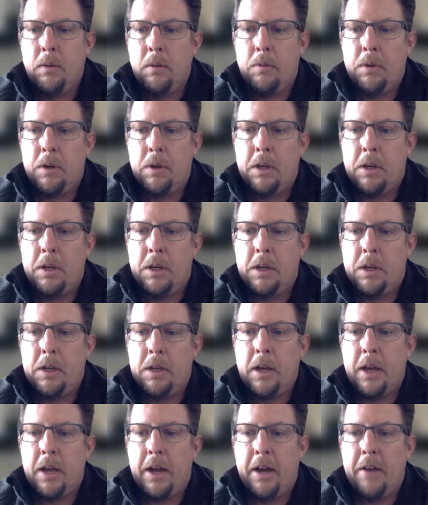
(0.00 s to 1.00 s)

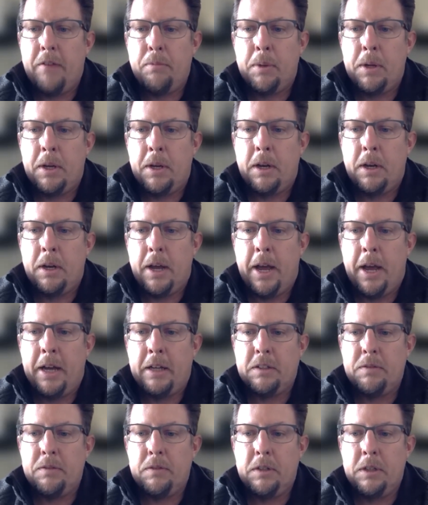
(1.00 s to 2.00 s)
We have been
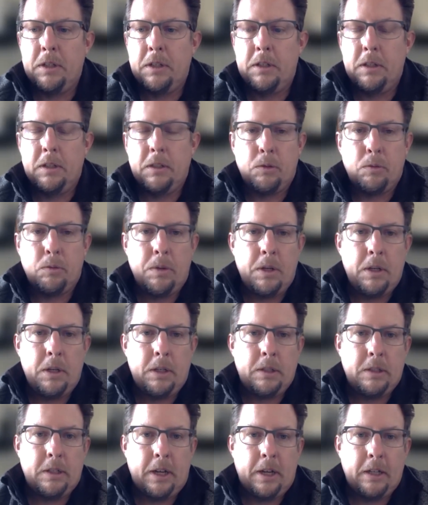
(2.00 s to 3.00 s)
actively this
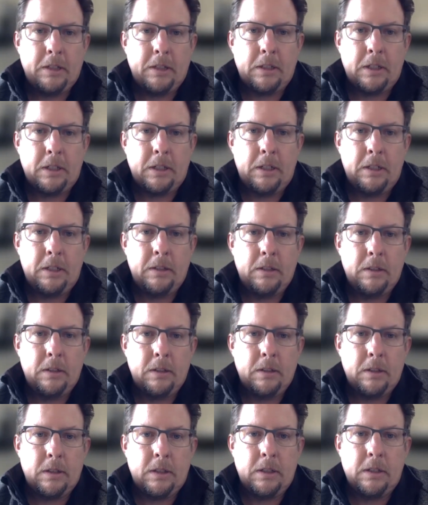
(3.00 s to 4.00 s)
week testing
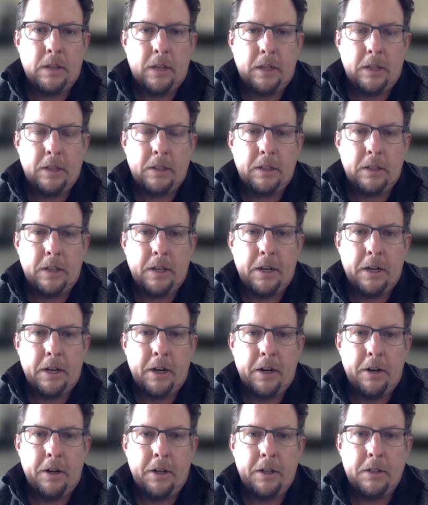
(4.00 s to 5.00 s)
these isolated
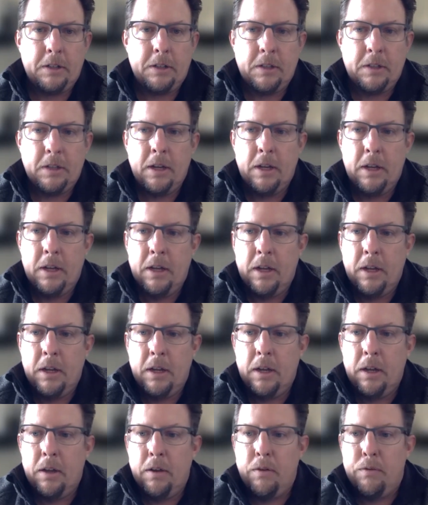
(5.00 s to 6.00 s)
areas
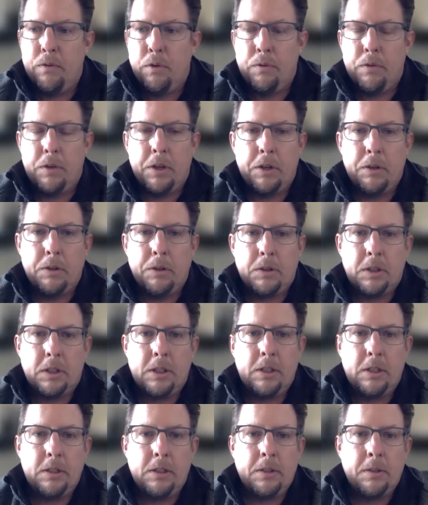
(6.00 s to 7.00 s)
for
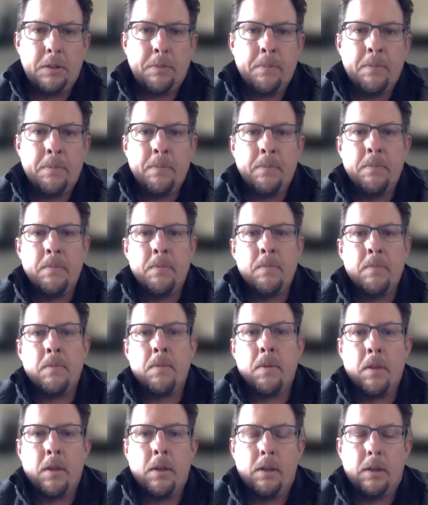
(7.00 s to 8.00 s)
VOCs.
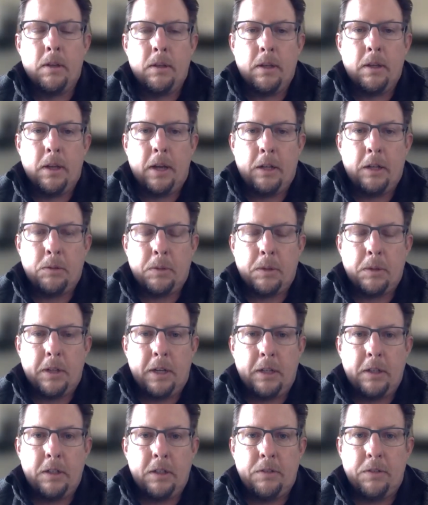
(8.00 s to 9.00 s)
As we
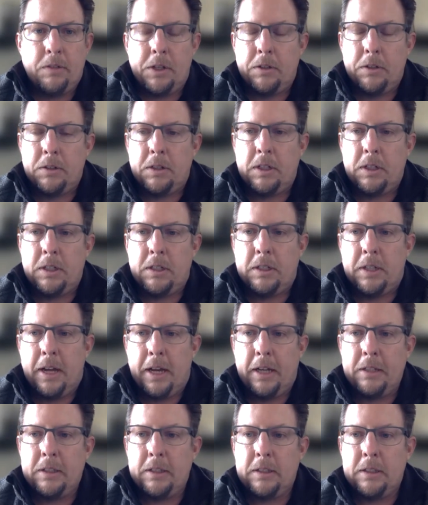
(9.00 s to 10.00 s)
take these VOC
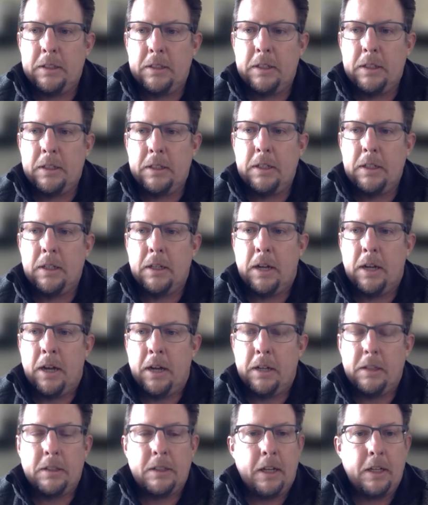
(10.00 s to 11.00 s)
tests,
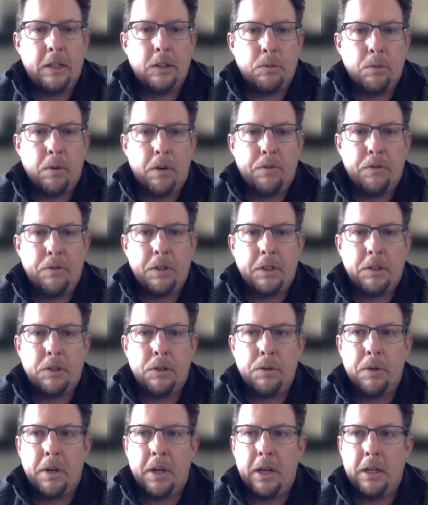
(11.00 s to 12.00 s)
it takes roughly
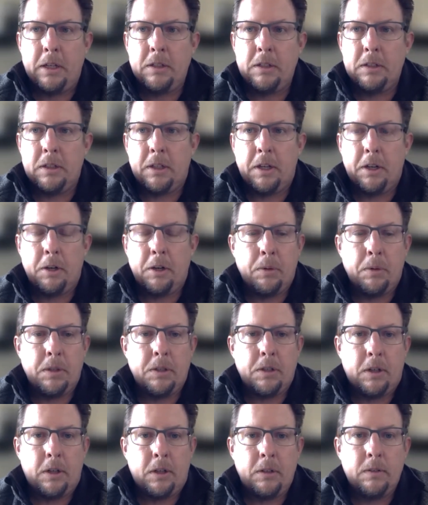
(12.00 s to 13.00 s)
2 days to get a
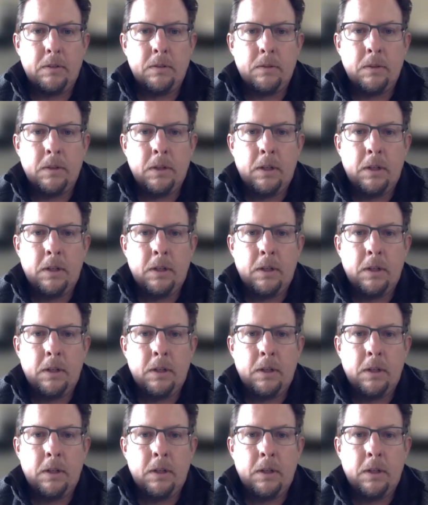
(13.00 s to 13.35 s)
result,